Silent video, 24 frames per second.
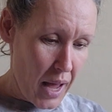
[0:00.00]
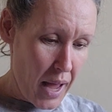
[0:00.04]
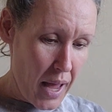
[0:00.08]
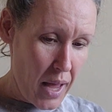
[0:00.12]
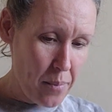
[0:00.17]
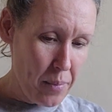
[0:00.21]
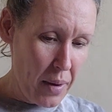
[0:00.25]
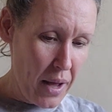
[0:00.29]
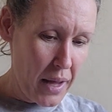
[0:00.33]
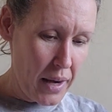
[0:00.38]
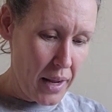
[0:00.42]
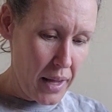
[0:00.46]
I
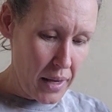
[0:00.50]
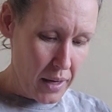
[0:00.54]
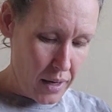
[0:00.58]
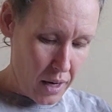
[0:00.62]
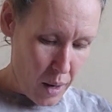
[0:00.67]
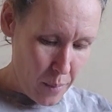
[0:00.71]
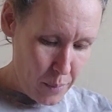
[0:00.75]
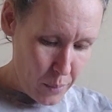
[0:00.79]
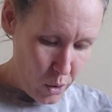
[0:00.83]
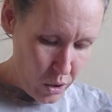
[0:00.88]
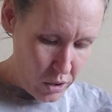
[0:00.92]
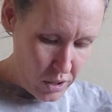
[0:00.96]
bought a
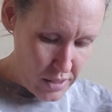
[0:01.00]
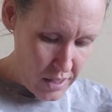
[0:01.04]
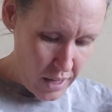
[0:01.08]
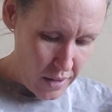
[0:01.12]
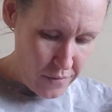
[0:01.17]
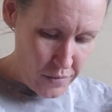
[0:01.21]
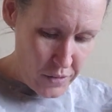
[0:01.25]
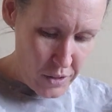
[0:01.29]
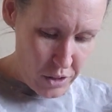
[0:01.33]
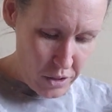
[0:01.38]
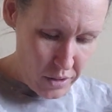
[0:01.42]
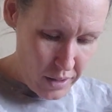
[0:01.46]
couple because I
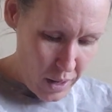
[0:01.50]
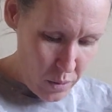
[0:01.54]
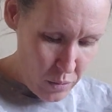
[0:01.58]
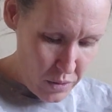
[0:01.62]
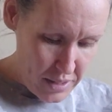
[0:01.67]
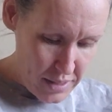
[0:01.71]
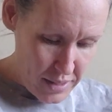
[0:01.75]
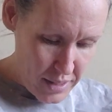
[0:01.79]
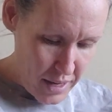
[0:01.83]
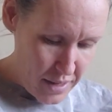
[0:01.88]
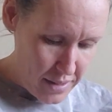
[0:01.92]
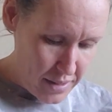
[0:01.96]
figured I
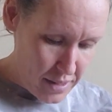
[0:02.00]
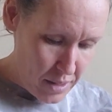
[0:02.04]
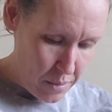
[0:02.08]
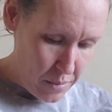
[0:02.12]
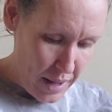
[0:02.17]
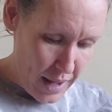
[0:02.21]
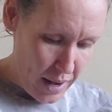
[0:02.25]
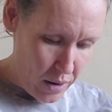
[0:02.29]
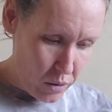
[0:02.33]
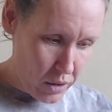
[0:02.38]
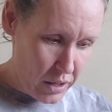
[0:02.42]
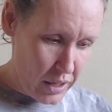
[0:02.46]
would send some
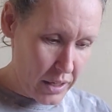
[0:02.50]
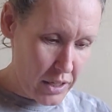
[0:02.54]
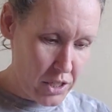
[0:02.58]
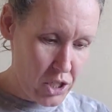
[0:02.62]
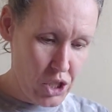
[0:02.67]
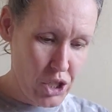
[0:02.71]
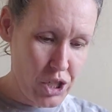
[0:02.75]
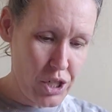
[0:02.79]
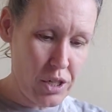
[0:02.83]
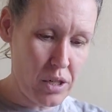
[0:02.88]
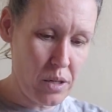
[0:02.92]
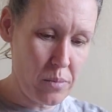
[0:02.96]
out
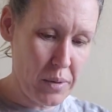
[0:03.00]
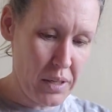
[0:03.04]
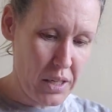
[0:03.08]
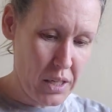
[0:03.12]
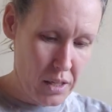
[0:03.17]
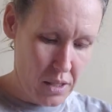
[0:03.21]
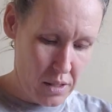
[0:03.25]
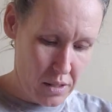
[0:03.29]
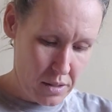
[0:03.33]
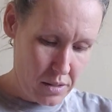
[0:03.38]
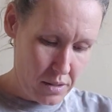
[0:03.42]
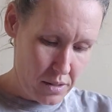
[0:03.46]
next year
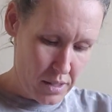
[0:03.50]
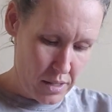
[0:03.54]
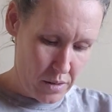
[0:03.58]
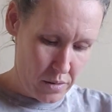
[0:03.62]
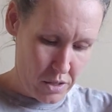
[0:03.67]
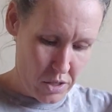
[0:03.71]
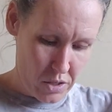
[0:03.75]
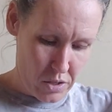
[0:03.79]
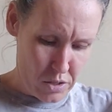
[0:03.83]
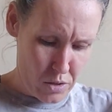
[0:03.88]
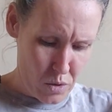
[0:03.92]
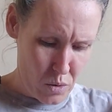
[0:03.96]
because they were
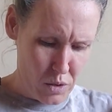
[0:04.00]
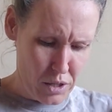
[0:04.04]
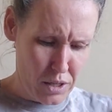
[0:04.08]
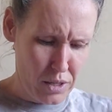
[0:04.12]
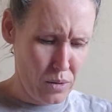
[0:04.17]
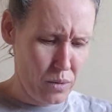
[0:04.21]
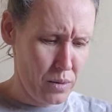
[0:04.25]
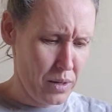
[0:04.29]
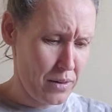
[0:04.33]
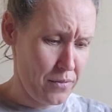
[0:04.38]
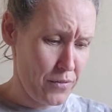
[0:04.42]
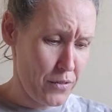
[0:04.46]
just so
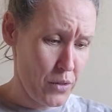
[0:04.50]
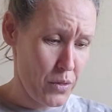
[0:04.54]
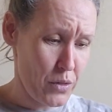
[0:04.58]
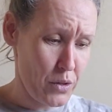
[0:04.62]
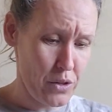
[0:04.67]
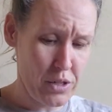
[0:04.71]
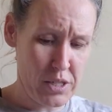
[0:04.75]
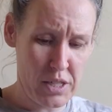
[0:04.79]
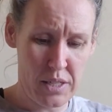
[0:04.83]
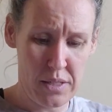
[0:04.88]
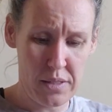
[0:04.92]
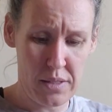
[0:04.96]
cute and for
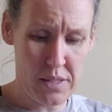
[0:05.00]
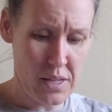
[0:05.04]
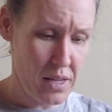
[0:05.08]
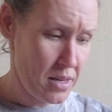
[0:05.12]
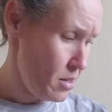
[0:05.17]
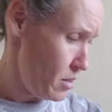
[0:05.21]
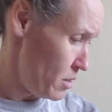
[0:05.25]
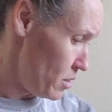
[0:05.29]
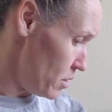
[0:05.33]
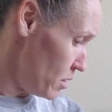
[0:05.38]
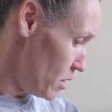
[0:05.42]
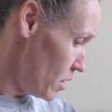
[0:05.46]
13
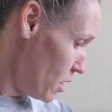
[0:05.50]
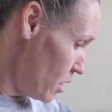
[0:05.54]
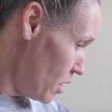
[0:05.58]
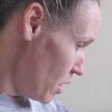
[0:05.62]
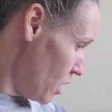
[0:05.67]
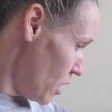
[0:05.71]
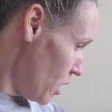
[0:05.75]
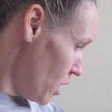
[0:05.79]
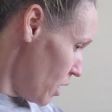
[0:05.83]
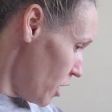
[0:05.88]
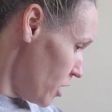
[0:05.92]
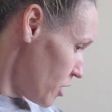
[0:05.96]
cents.
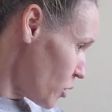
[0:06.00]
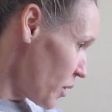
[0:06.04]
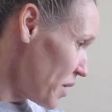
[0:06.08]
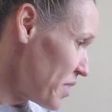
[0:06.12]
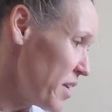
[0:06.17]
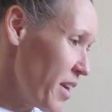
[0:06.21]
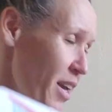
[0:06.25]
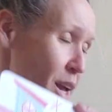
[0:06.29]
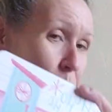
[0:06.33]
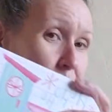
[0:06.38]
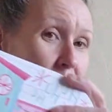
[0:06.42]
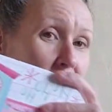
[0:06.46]
So I
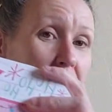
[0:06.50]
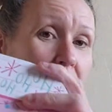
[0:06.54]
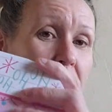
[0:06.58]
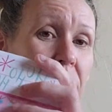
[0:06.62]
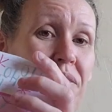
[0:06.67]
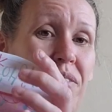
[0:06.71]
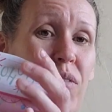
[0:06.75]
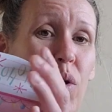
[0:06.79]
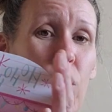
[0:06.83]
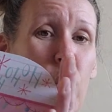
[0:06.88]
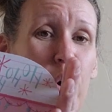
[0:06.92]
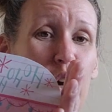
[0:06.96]
think I bought
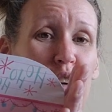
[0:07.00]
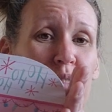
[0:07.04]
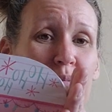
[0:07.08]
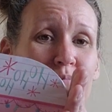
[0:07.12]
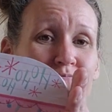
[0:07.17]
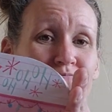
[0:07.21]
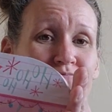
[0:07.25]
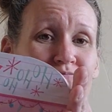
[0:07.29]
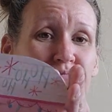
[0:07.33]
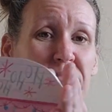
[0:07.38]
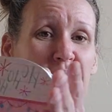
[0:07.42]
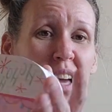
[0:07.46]
four
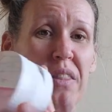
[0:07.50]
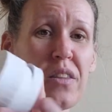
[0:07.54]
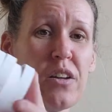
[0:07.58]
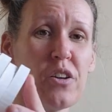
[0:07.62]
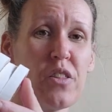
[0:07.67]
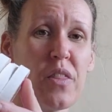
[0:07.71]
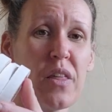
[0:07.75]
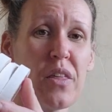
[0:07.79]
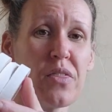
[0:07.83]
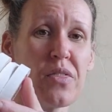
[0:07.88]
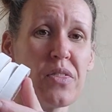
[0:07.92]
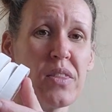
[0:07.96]
and they're
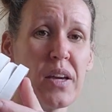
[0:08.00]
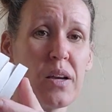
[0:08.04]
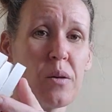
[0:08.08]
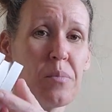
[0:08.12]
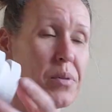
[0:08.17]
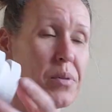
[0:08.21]
the thick